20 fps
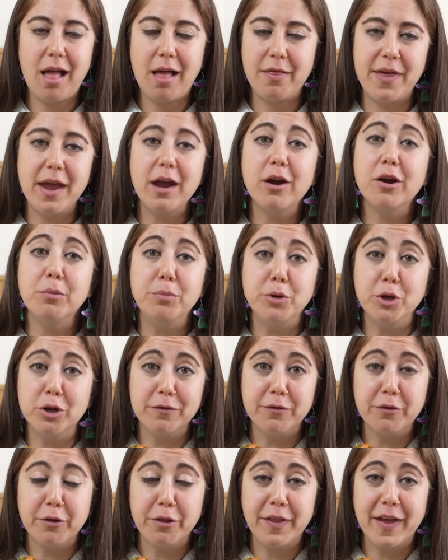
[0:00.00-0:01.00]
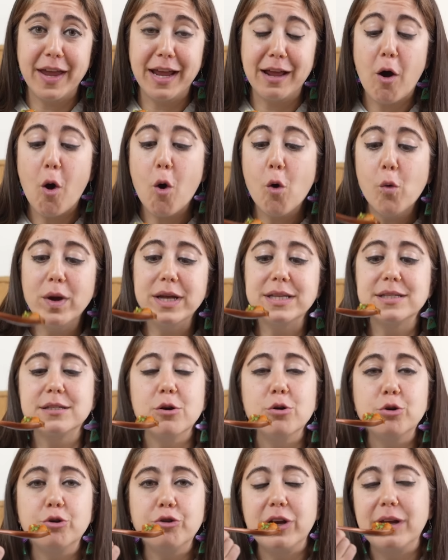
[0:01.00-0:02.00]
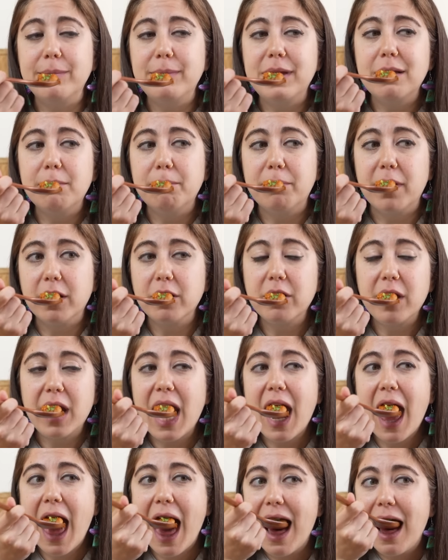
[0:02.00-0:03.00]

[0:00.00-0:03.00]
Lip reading: they're a beautiful thing. Always so creamy and buttery.